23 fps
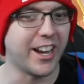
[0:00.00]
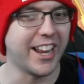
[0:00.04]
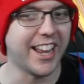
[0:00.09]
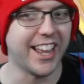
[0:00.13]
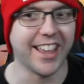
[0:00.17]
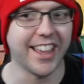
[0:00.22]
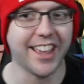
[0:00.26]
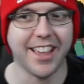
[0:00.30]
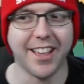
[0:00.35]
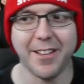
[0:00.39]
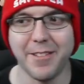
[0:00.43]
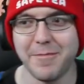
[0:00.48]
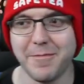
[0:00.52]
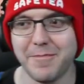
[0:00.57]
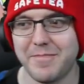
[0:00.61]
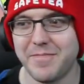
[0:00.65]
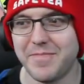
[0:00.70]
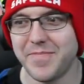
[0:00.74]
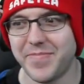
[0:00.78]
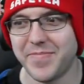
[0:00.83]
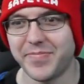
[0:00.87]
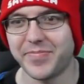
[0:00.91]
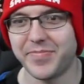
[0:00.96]
easier if
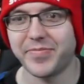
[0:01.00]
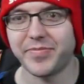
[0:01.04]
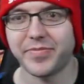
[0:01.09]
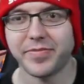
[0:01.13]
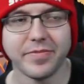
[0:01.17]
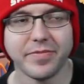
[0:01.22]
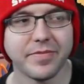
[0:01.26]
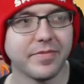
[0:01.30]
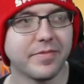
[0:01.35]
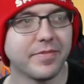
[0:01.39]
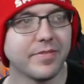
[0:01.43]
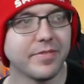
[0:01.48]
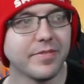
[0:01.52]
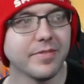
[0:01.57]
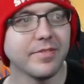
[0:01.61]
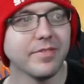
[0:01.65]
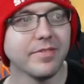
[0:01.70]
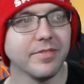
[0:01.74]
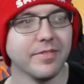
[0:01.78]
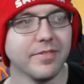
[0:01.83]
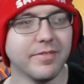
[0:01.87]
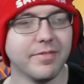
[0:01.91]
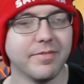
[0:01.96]
you actually know
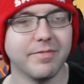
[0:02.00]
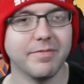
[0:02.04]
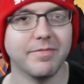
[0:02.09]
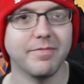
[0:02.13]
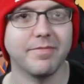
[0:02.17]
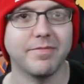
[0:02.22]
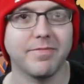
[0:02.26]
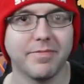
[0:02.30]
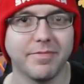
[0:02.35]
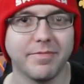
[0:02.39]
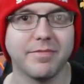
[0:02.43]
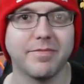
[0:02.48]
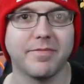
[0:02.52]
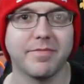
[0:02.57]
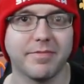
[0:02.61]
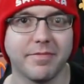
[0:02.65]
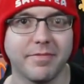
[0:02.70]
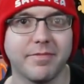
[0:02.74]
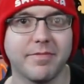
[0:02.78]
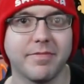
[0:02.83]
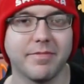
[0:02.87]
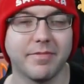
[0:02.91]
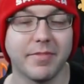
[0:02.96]
how you have to do
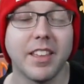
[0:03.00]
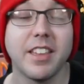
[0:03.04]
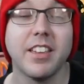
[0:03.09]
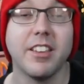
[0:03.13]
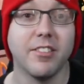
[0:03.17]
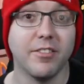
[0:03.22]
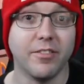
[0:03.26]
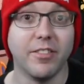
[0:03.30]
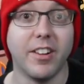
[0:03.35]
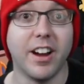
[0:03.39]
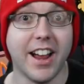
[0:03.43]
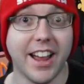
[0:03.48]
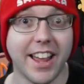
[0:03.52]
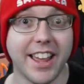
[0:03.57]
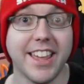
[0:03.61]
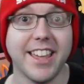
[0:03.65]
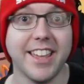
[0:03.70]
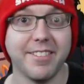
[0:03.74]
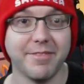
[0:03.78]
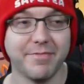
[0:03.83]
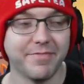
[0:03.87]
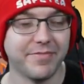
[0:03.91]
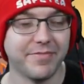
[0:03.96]
things, huh? Right?